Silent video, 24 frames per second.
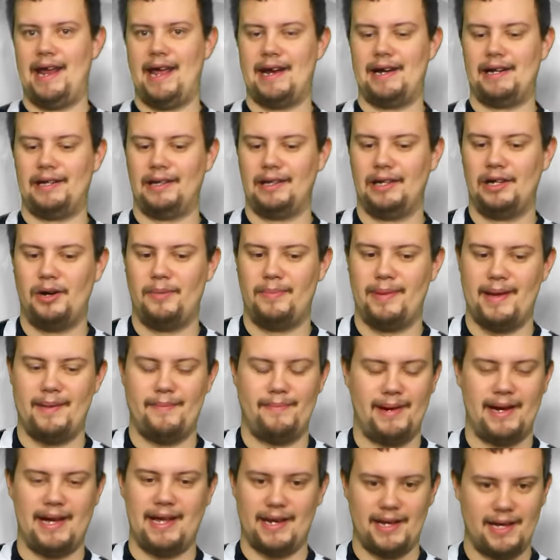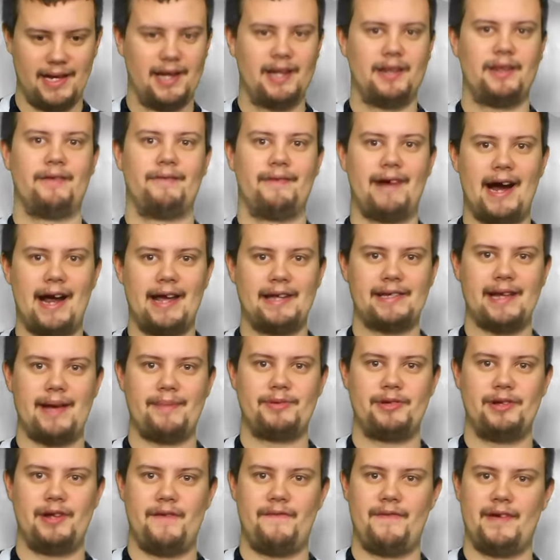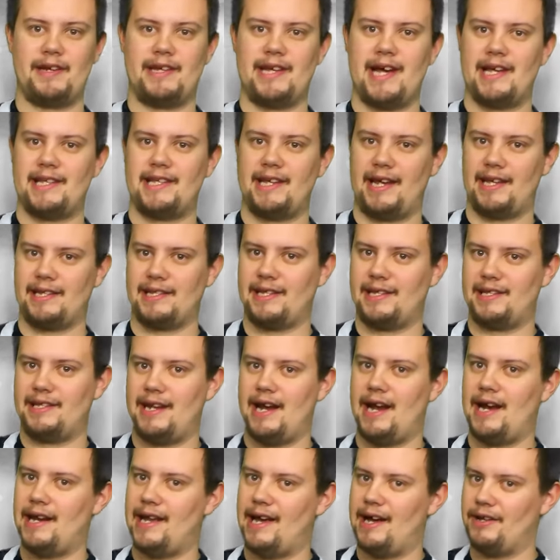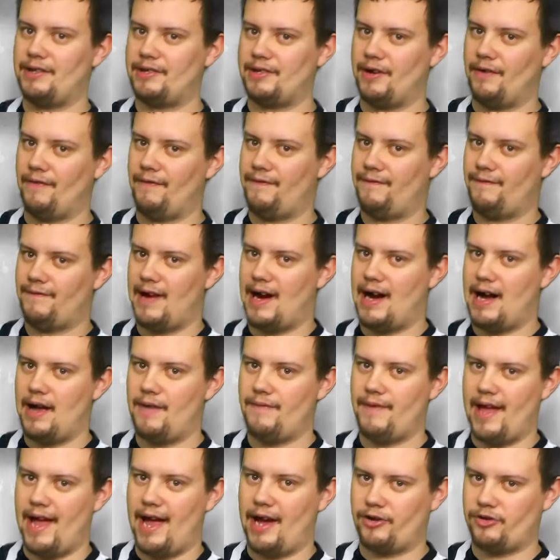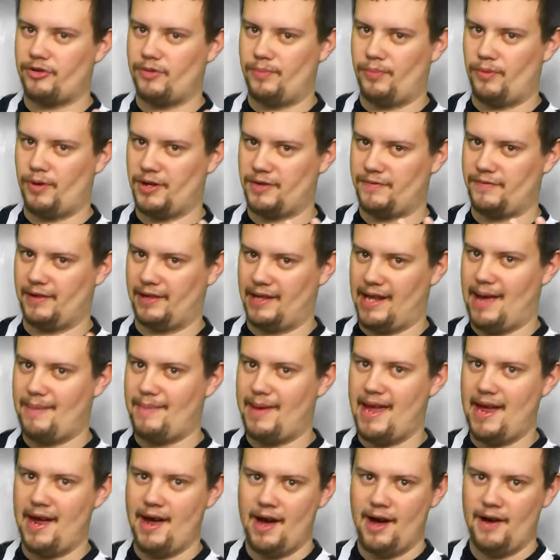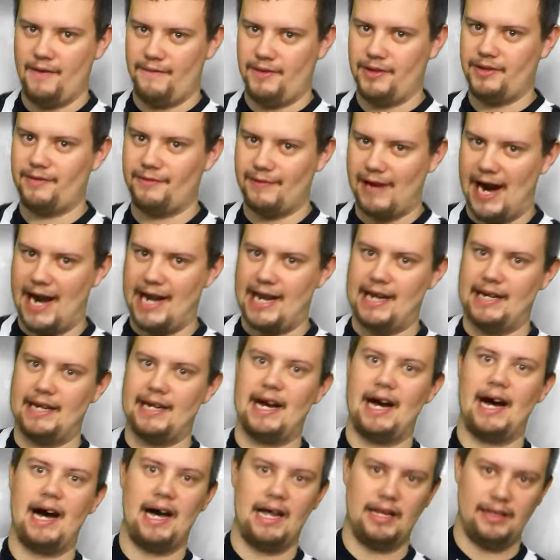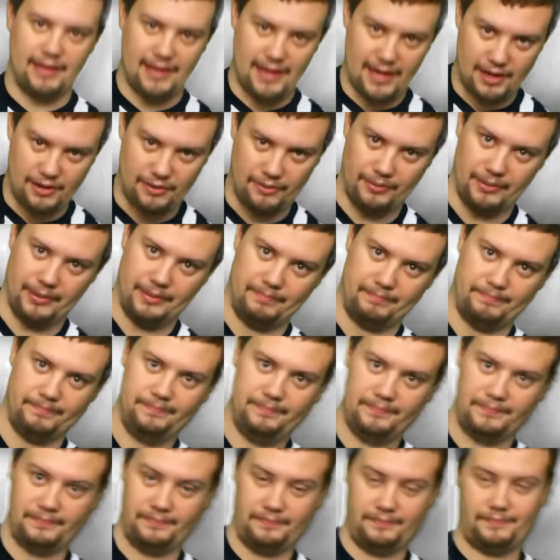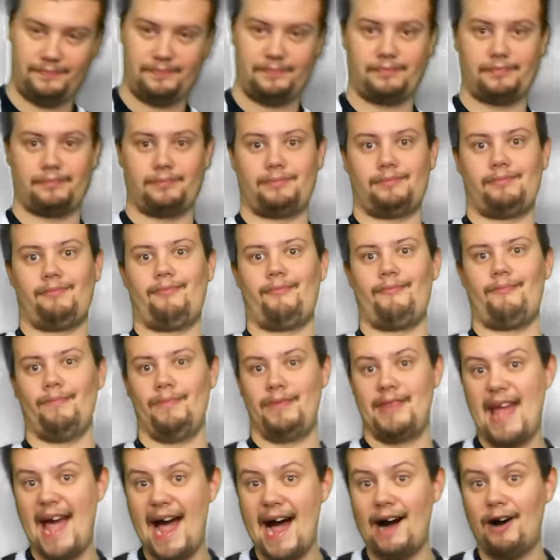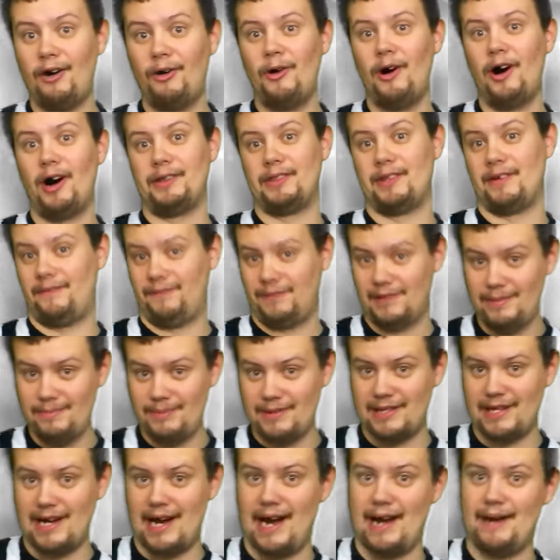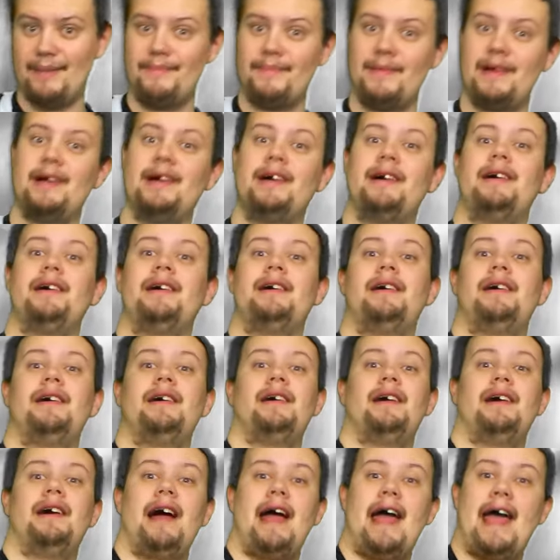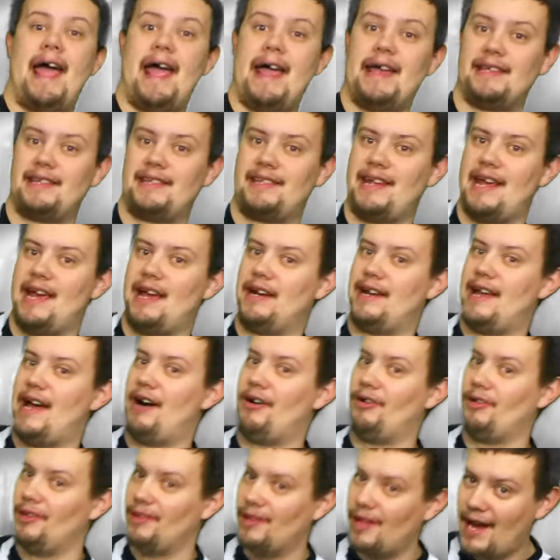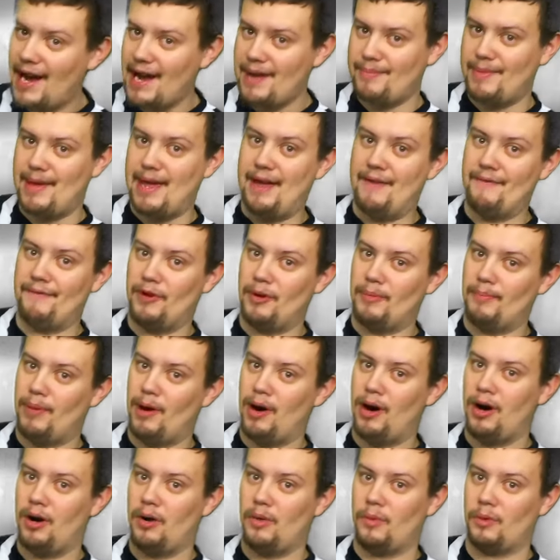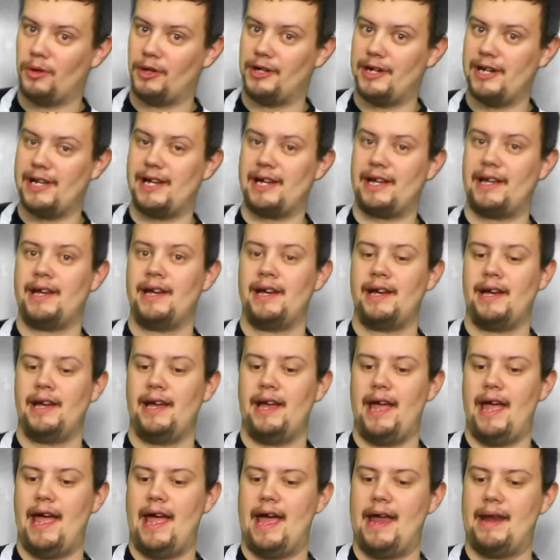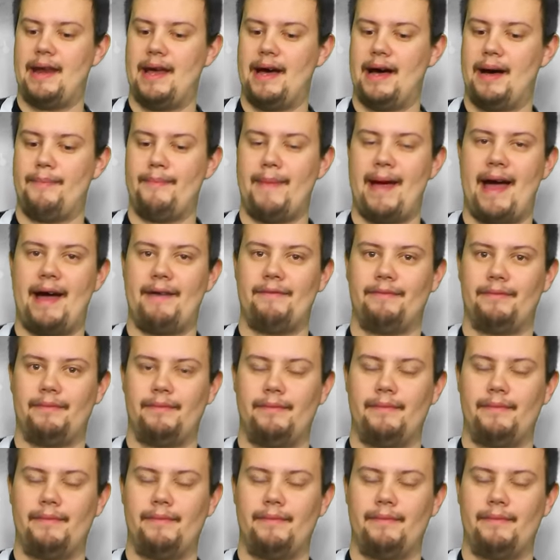in a little bit. But the writing is absolutely fantastic. It's a standout. So 5 extra points for Lemmy for the writing alone. Now, on the flip side, a standout Limey for Paul Wernick and Matt.